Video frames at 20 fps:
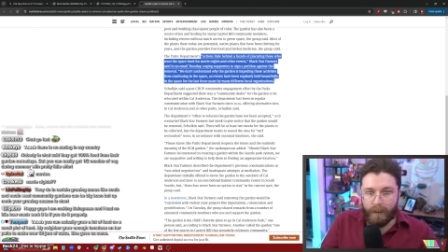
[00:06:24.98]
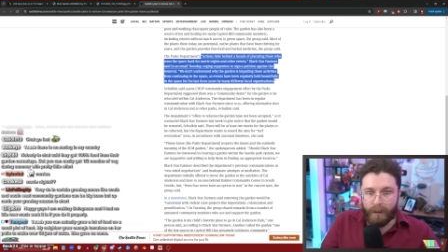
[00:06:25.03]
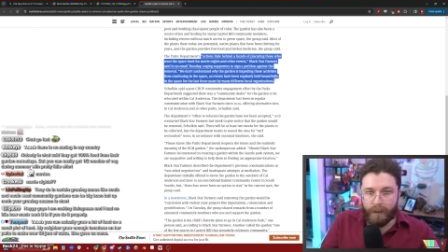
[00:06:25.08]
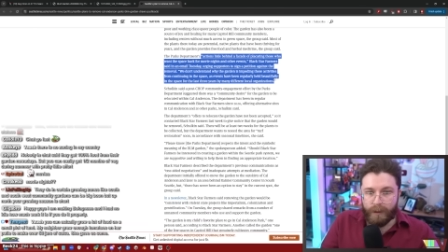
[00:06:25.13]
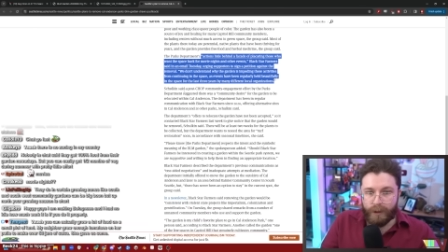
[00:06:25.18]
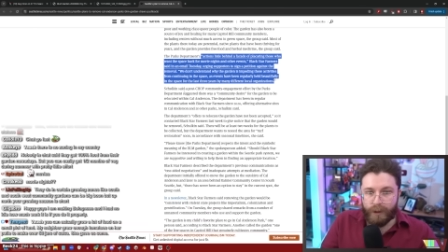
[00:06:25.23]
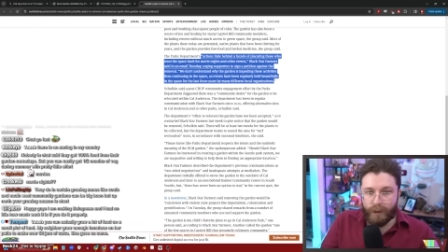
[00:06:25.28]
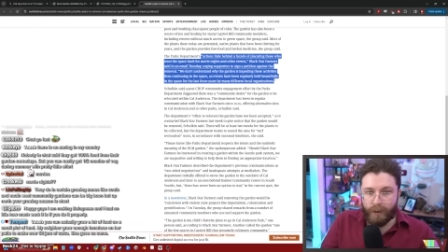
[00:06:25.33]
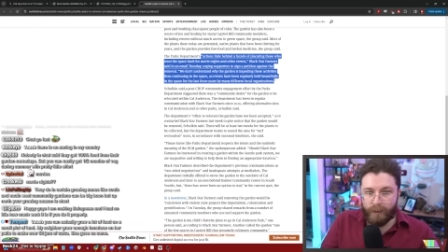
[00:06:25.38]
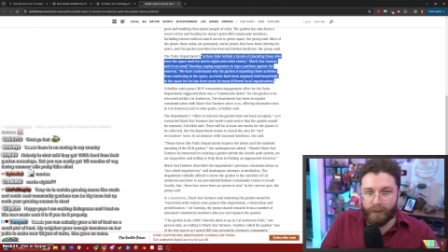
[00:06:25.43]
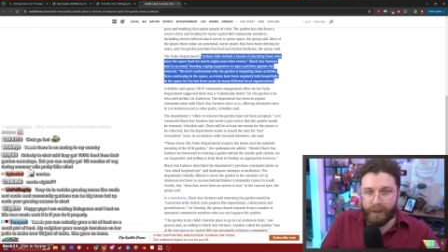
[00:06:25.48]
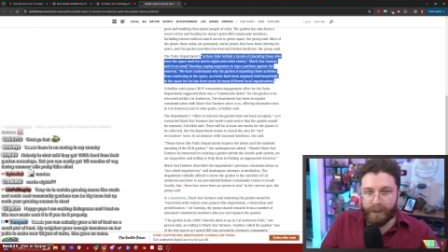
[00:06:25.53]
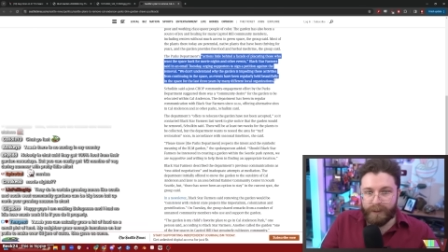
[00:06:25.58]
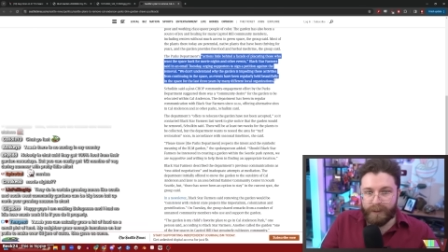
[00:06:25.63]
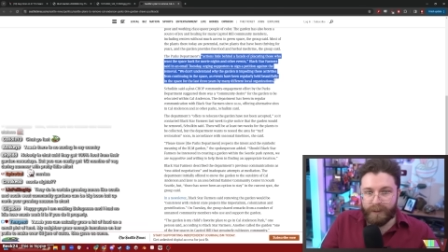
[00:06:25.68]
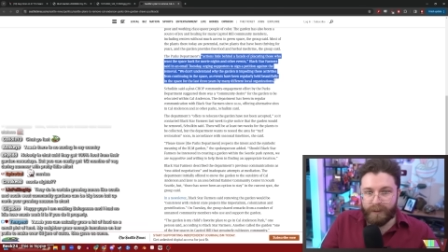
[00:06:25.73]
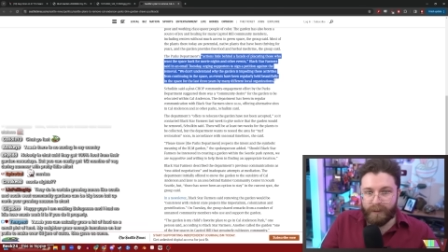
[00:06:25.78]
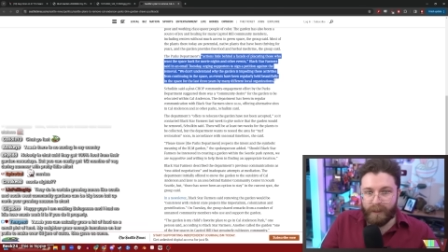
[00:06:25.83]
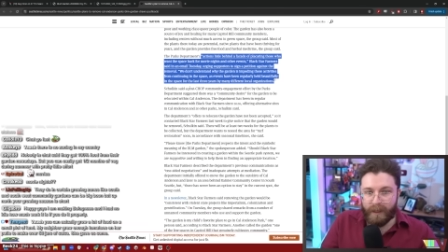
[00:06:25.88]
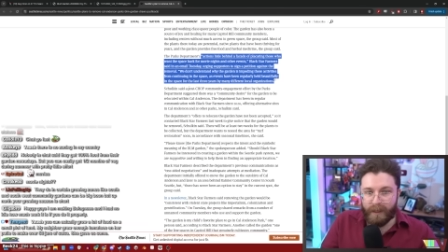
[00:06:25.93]

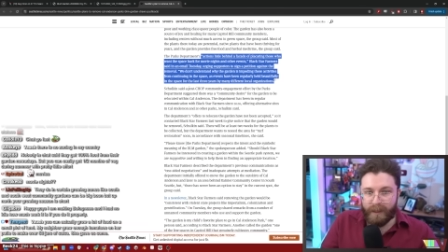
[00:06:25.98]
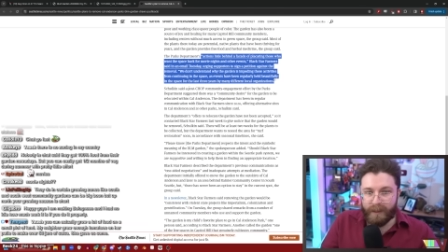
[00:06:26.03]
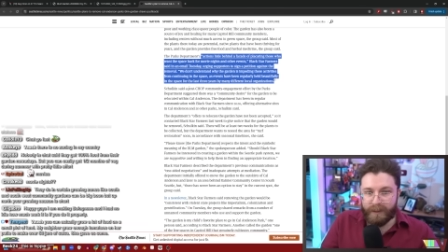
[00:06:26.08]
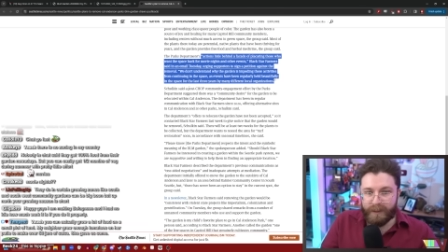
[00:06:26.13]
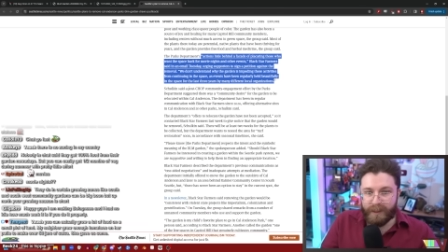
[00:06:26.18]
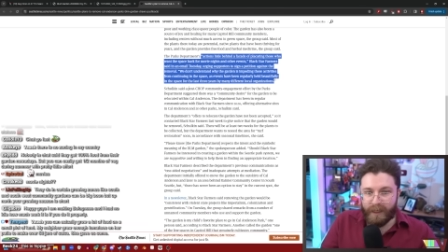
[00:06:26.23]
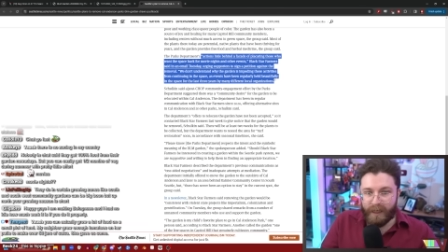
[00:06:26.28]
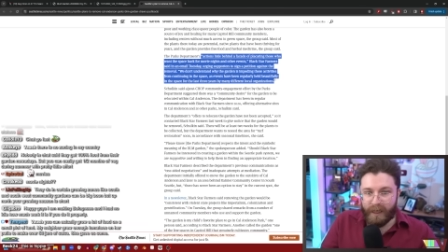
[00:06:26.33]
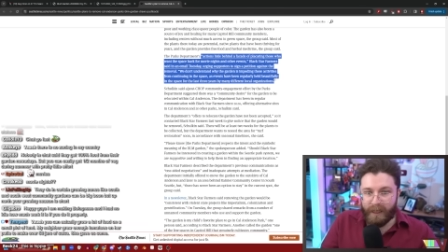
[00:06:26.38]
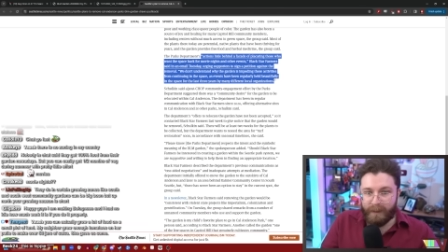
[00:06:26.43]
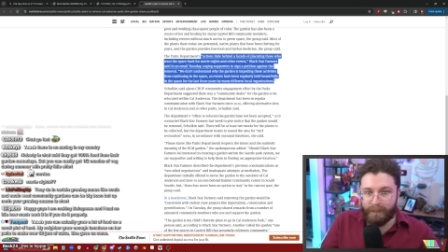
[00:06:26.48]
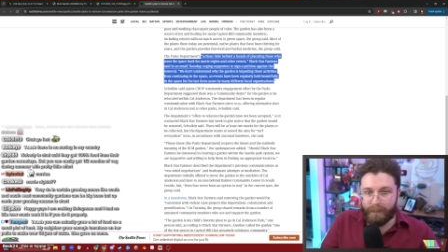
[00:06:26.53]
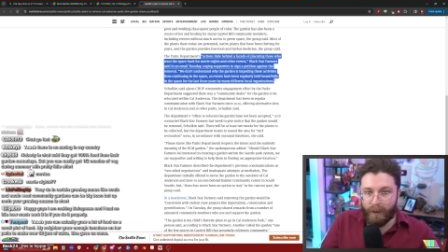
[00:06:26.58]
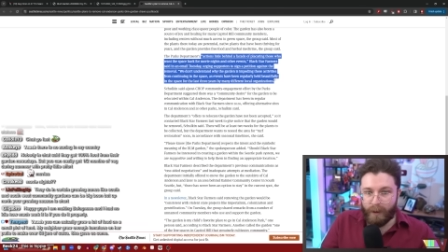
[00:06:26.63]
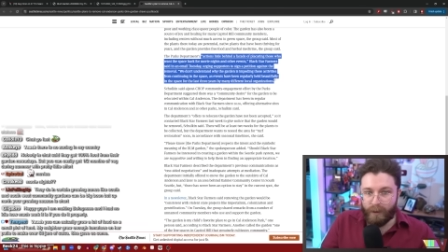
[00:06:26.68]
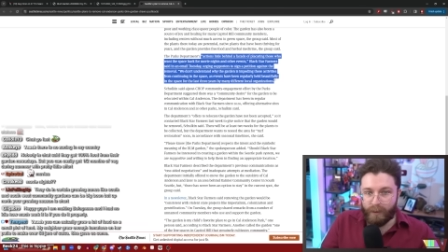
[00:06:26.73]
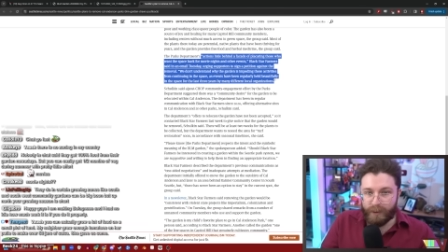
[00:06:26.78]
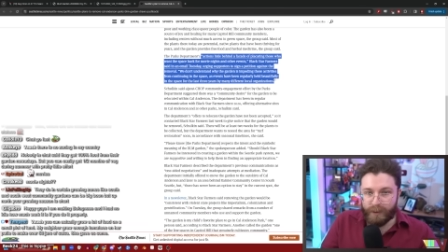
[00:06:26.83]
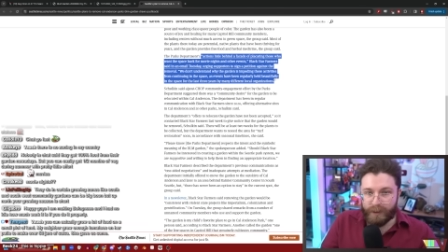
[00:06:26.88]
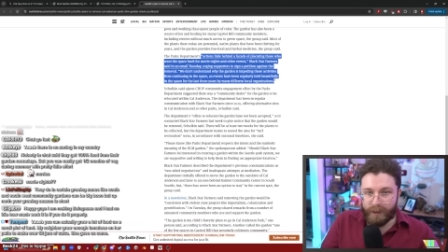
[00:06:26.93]
Shulkin's said a
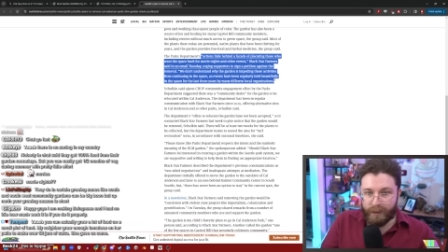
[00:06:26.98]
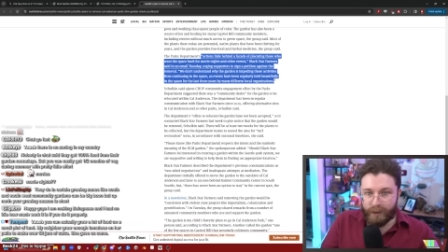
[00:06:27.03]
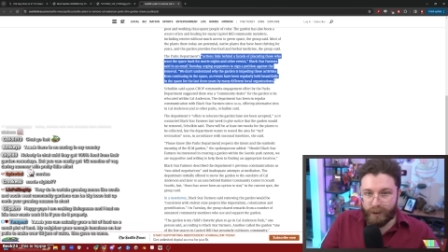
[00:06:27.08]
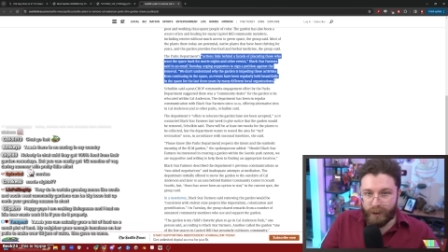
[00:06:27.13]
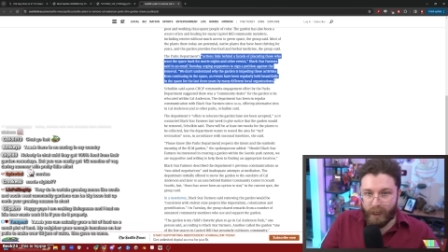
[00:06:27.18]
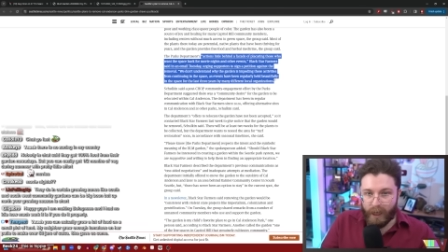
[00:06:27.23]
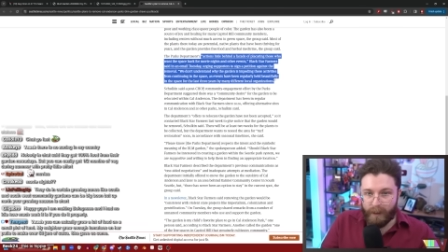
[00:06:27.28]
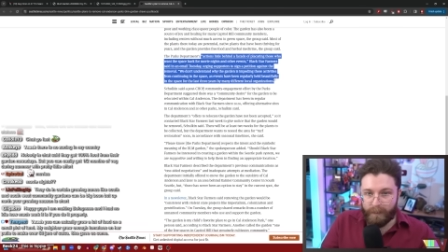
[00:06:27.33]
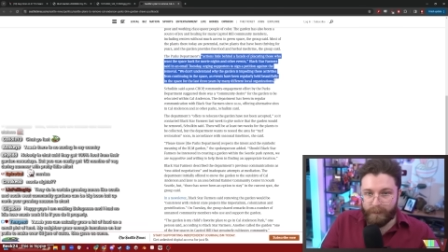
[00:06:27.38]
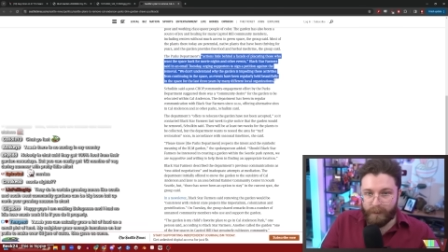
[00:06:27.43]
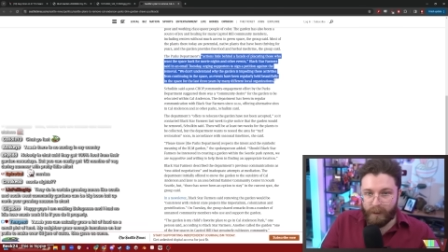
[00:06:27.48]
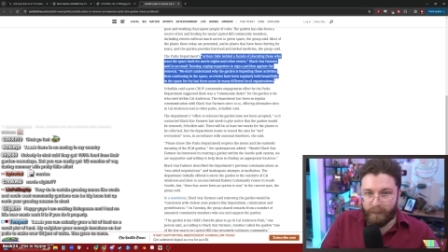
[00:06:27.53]
post-CHOP